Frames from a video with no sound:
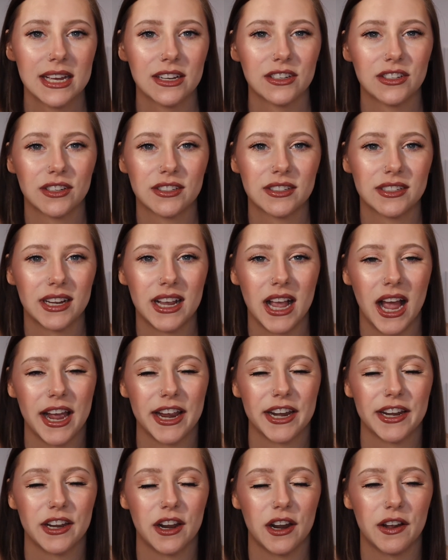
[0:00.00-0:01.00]
just to
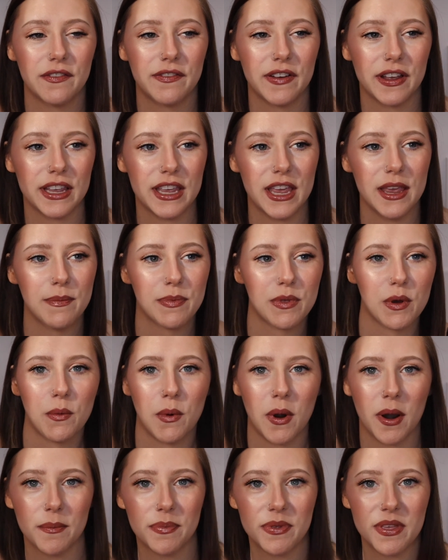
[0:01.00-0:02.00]
kind of keep the
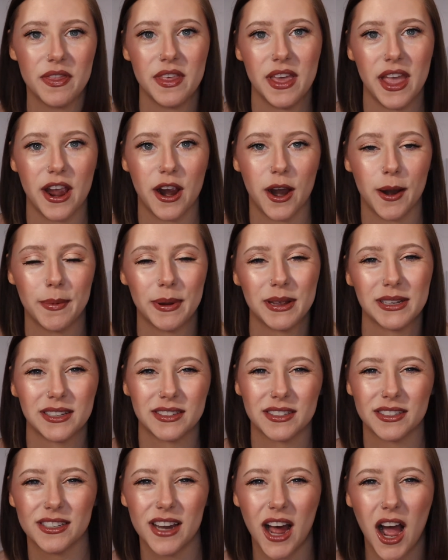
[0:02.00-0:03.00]
warmth in the air because
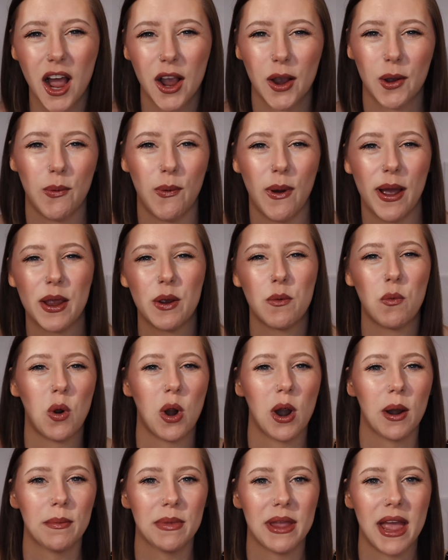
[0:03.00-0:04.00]
it's not quite
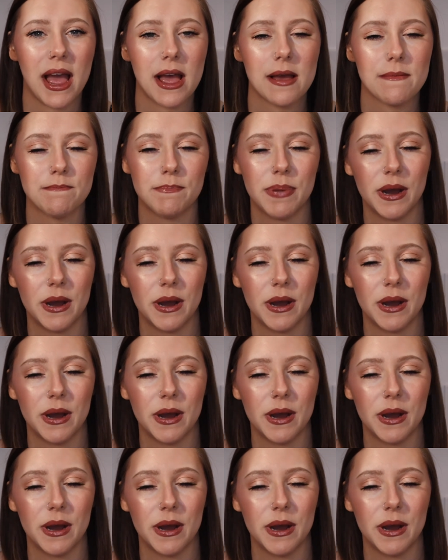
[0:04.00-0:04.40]
warm yet,